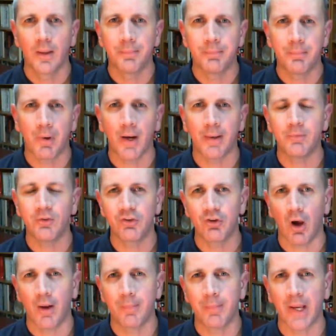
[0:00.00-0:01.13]
My name is
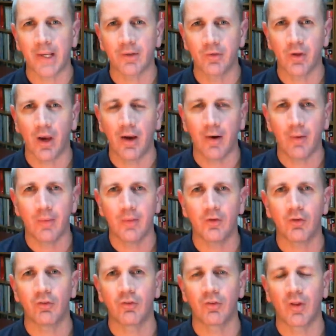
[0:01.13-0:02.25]
John McIntyre, and
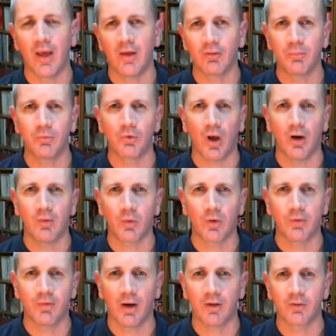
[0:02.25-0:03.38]
this is Custom Software
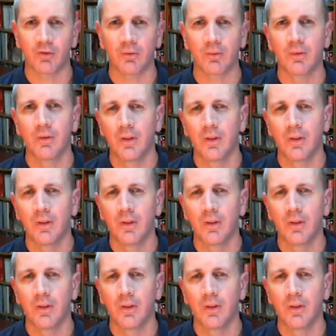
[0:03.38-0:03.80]
Advisor.